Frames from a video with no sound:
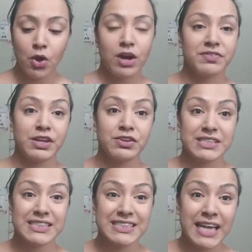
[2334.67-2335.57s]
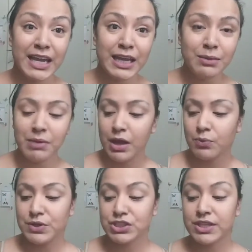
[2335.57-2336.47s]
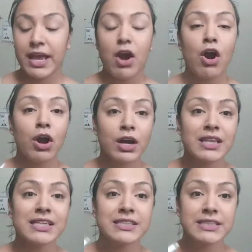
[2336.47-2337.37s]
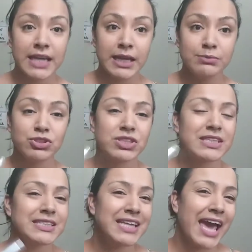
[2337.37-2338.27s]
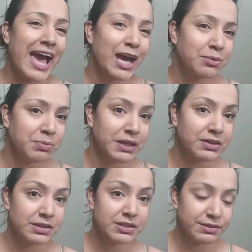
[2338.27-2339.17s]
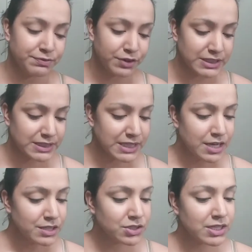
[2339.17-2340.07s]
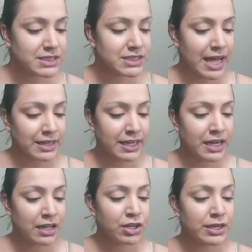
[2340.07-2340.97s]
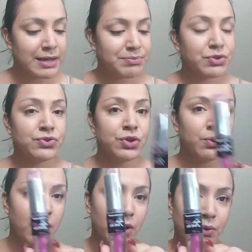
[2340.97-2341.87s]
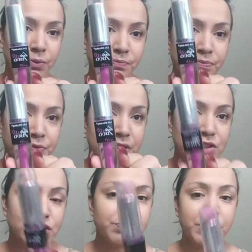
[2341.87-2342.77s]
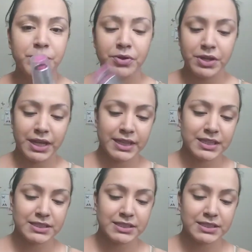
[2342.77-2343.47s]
or if they're the same, which they are the same, just a tad bit difference. So this is the LA Color Lip Duo. Super pretty. And this